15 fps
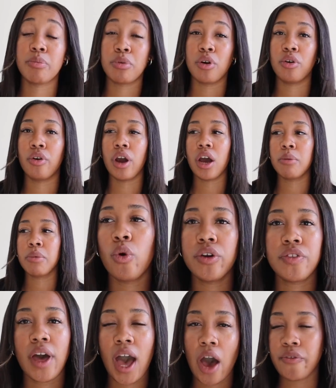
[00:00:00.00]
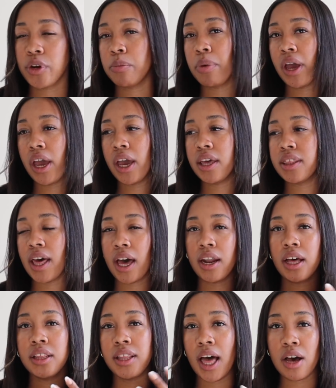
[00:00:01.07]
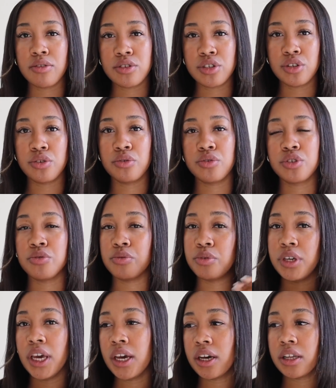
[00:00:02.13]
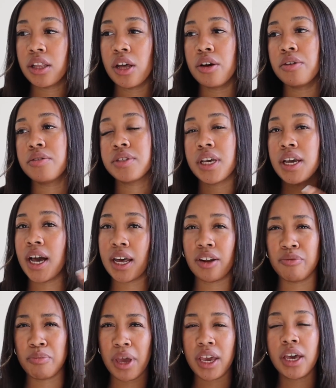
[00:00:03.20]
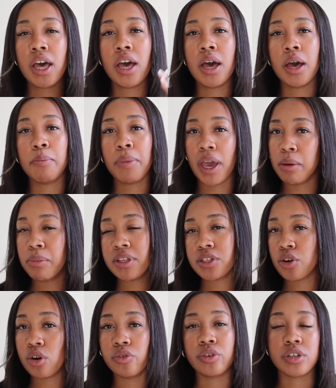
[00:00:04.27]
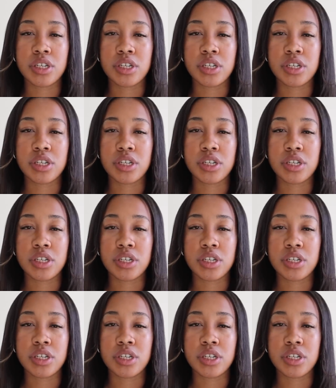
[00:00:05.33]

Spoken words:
a program with Afterpay that allows you to get clothes and kind of make payments over